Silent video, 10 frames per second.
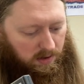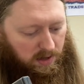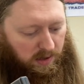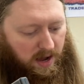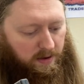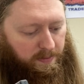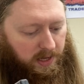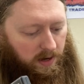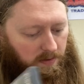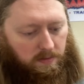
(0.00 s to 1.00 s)
Is that
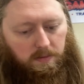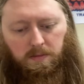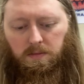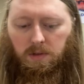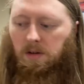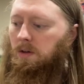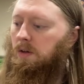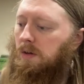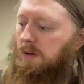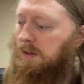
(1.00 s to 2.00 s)
complete?
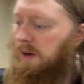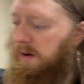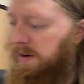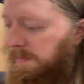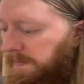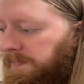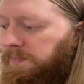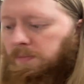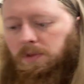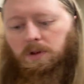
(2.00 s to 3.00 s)
I don't know.
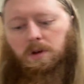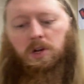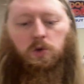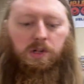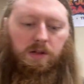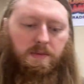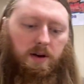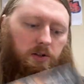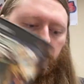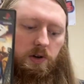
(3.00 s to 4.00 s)
Twisted
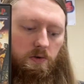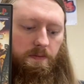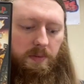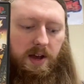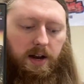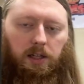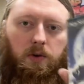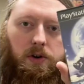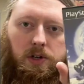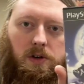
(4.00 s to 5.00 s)
Metal 2 and
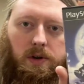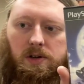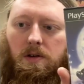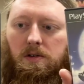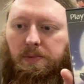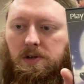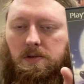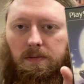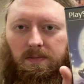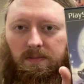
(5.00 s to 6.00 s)
Lunar 2 Eternal Blue.